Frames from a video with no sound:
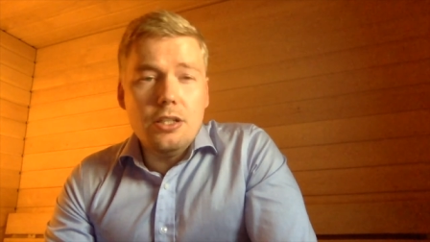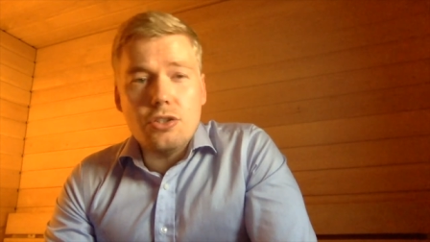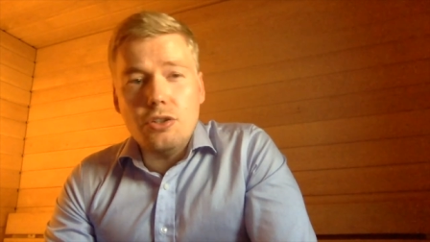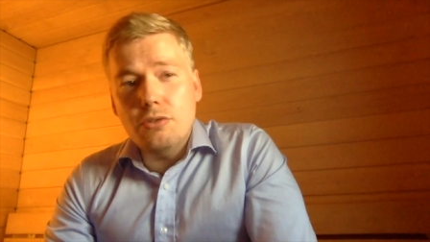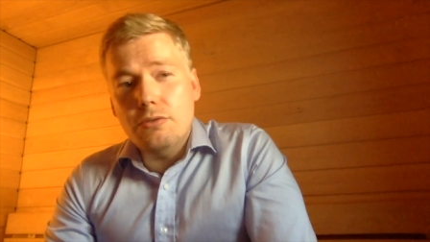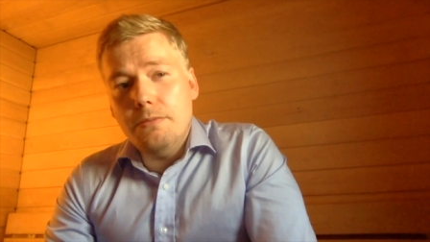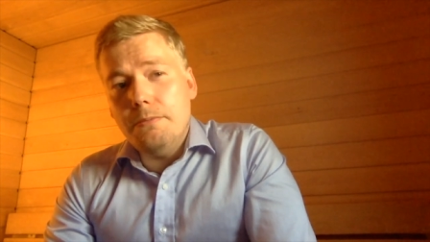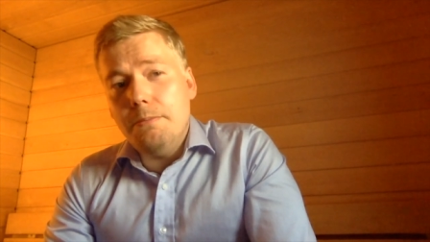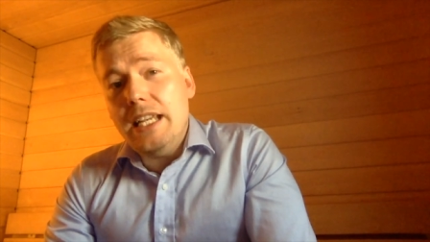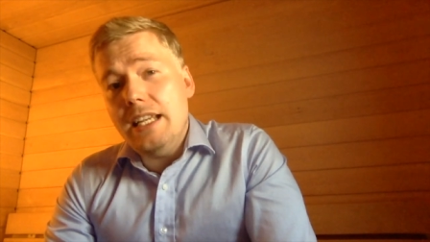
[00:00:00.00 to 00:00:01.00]
So
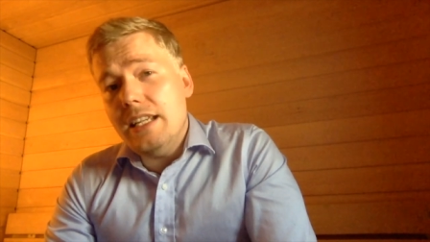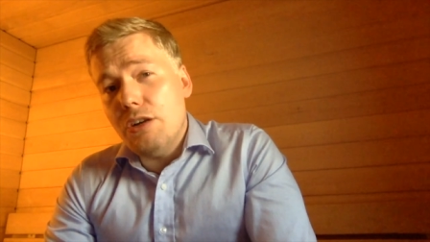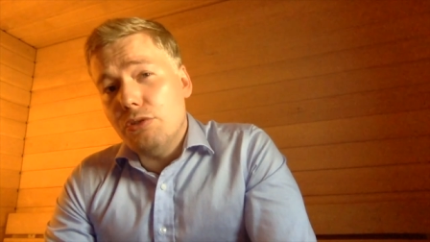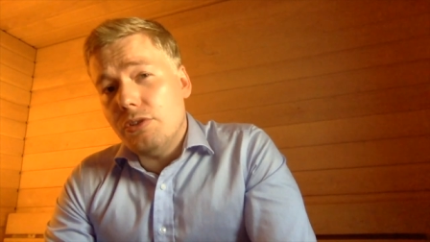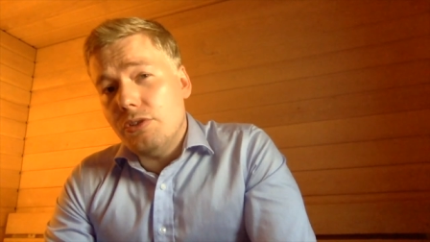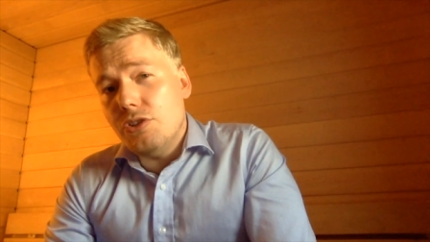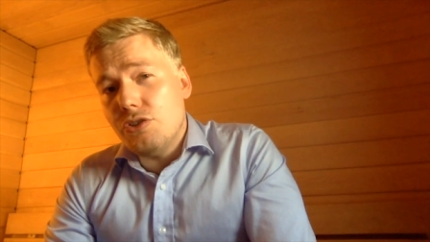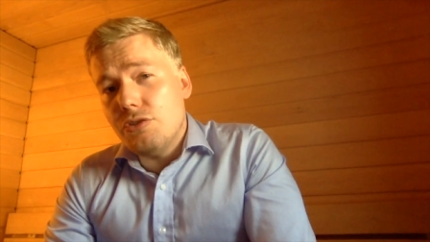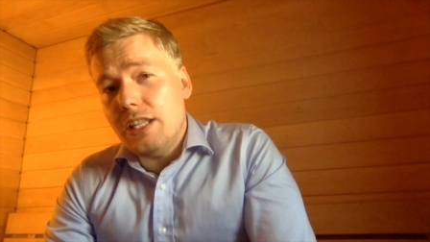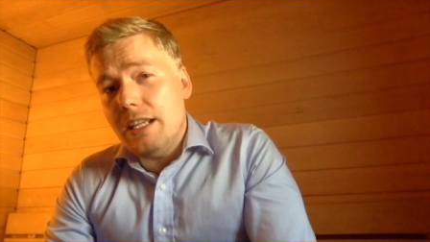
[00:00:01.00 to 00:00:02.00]
many doubt the
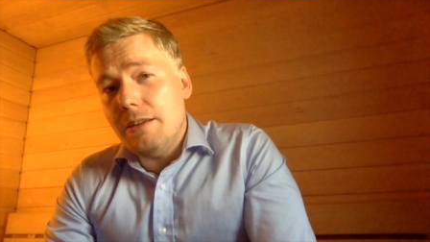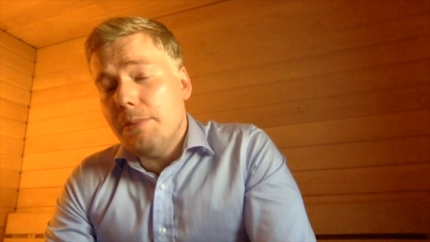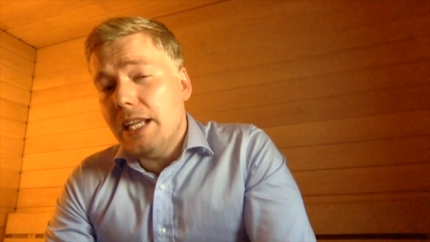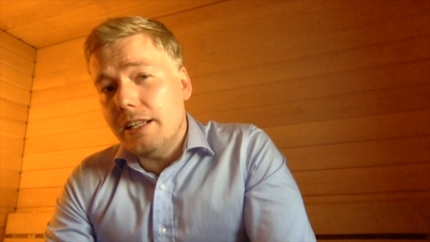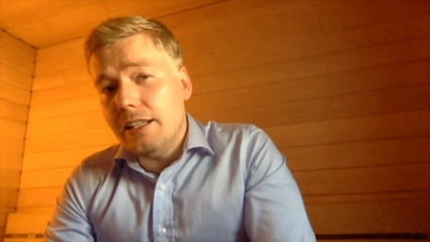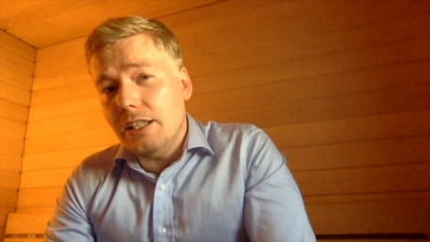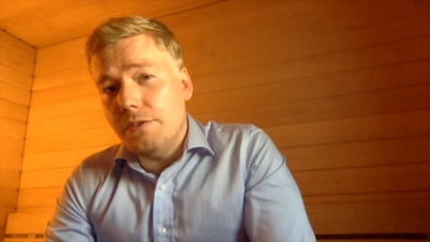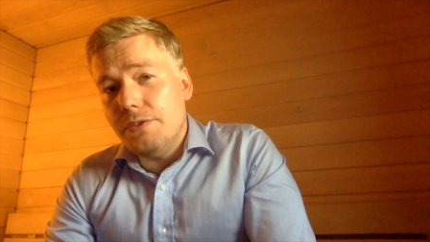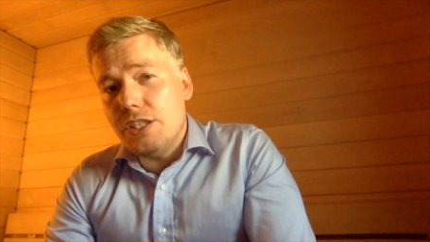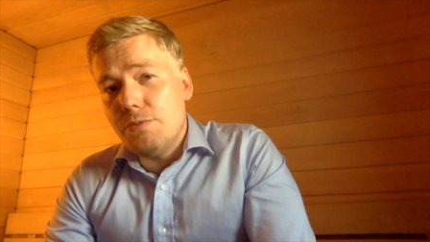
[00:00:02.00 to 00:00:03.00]
sustainability
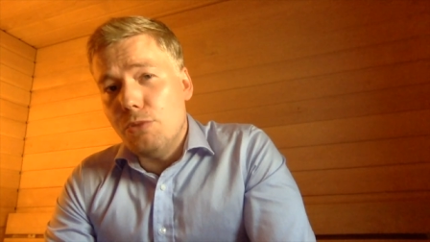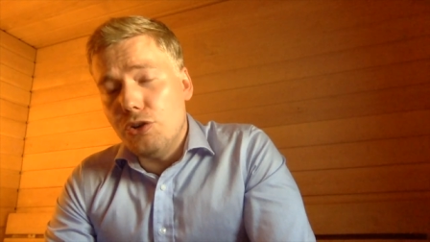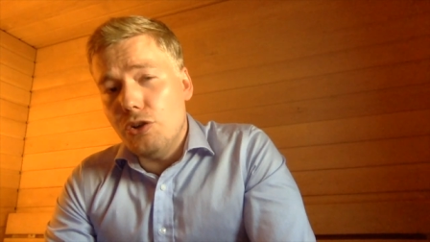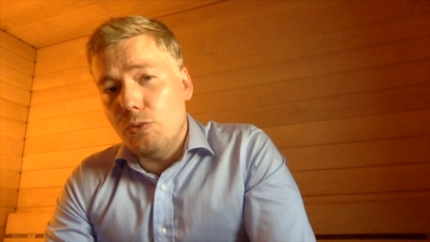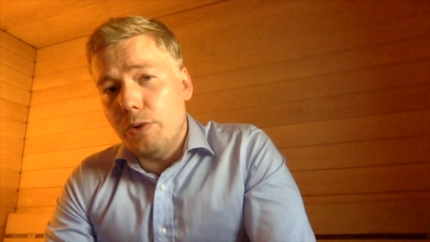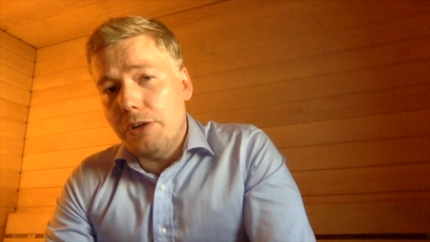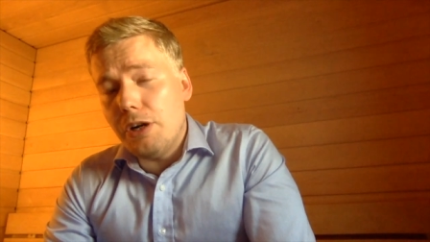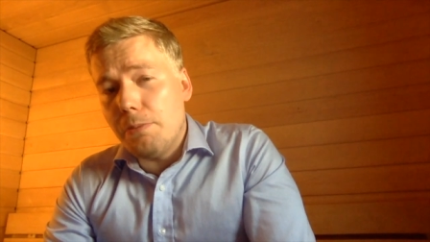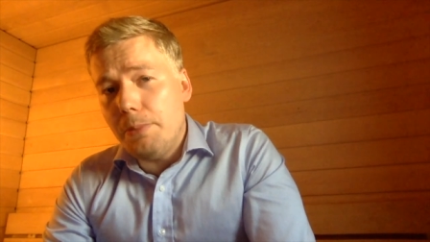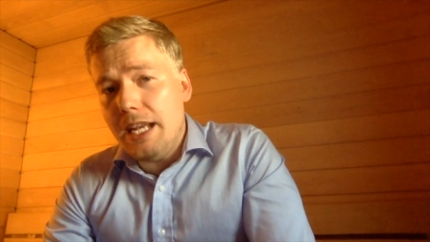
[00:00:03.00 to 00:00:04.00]
of this model where
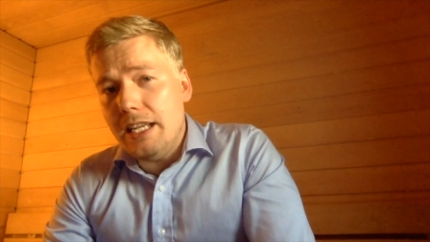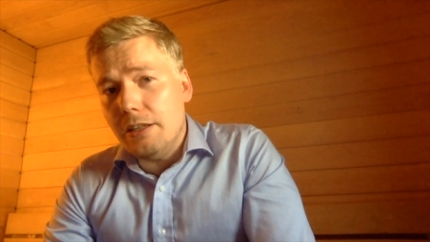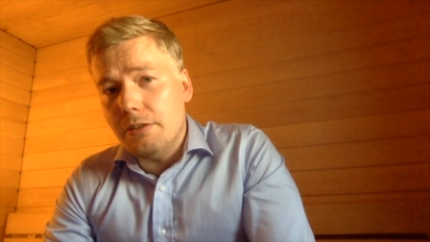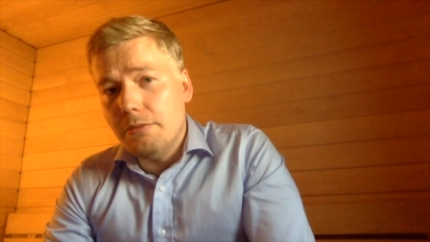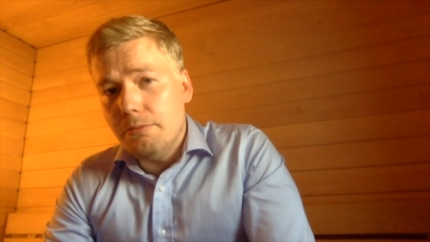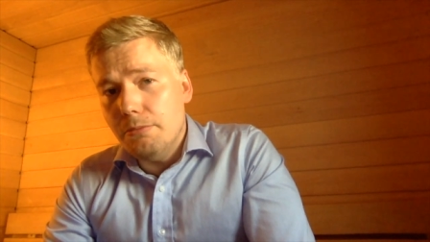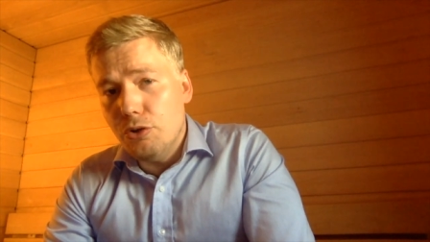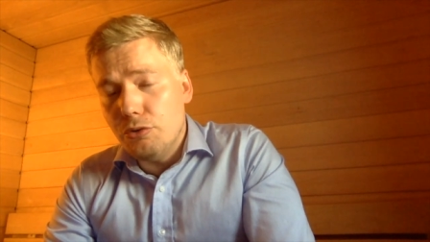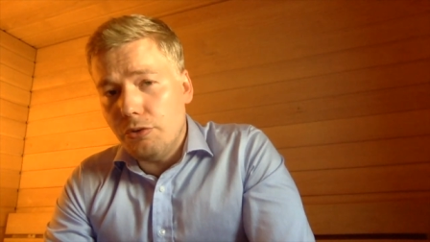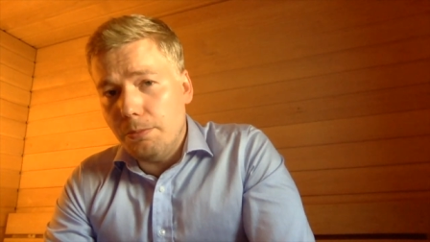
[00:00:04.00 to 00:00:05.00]
you are paying
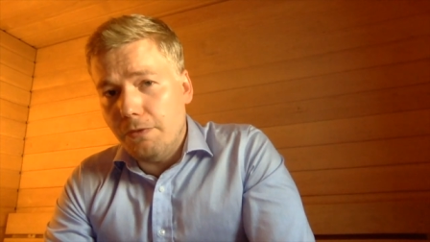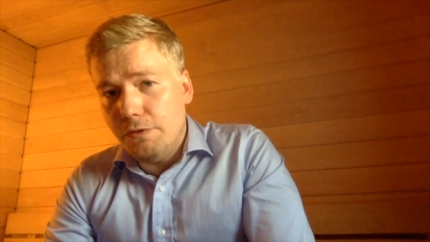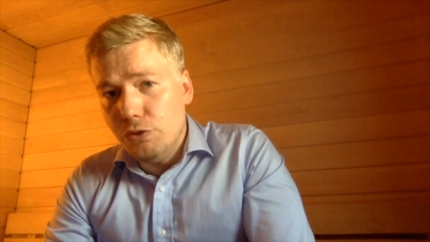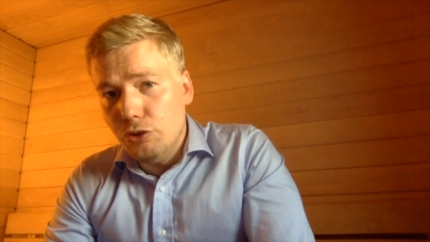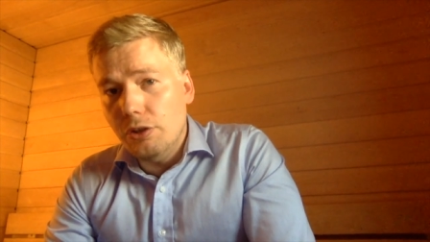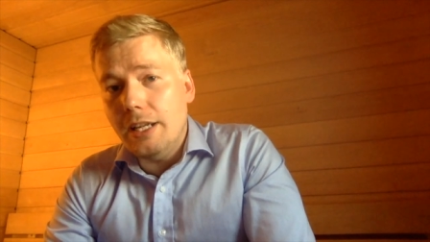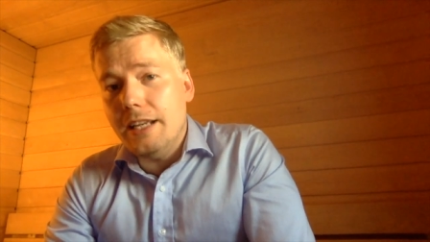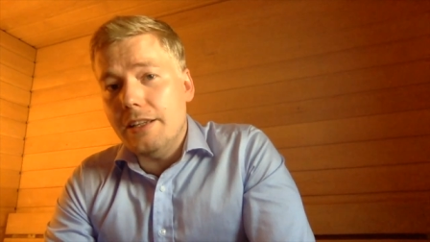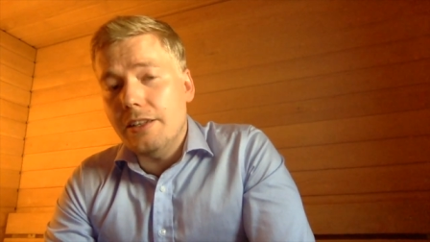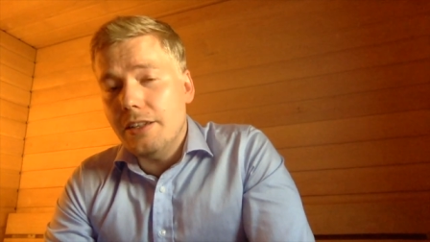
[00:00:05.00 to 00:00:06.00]
both full
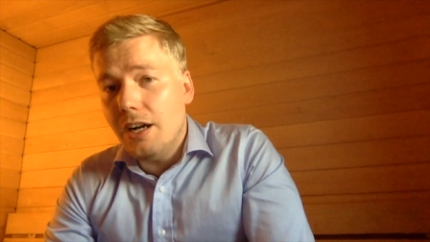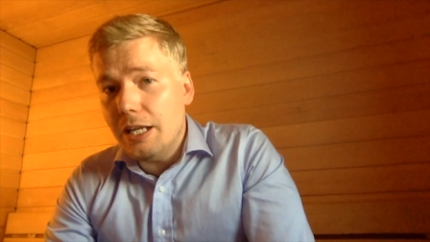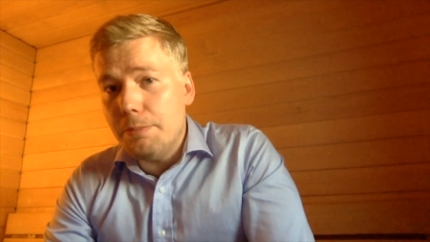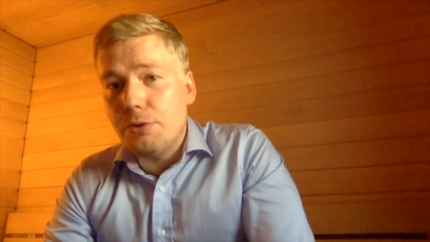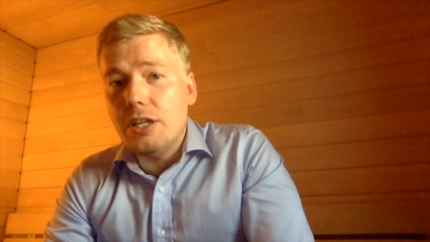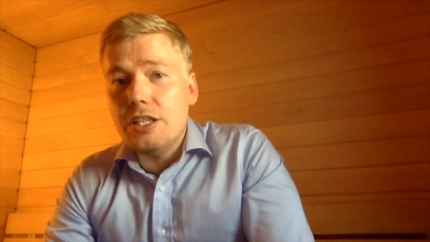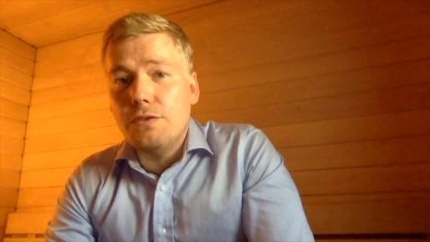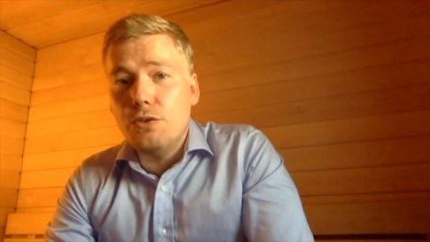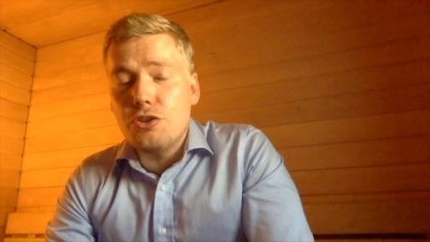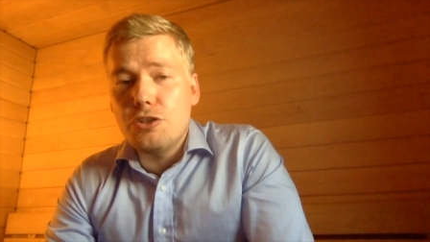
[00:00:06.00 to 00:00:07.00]
and high price for